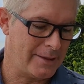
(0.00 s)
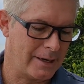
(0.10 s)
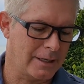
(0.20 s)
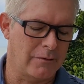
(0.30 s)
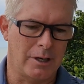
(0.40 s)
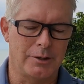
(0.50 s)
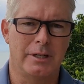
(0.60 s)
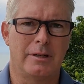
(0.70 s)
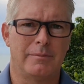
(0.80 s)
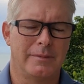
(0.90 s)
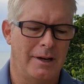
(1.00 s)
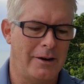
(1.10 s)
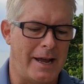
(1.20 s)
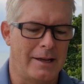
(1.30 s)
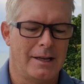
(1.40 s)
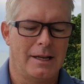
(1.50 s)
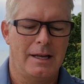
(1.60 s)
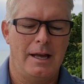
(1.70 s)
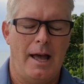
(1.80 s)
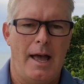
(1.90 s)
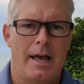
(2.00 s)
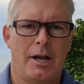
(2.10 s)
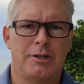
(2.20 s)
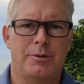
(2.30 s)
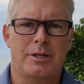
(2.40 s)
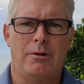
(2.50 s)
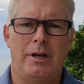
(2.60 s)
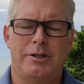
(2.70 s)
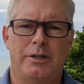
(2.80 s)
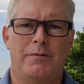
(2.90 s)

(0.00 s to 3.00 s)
think I covered all 10 of them. Okay, here's what's going on.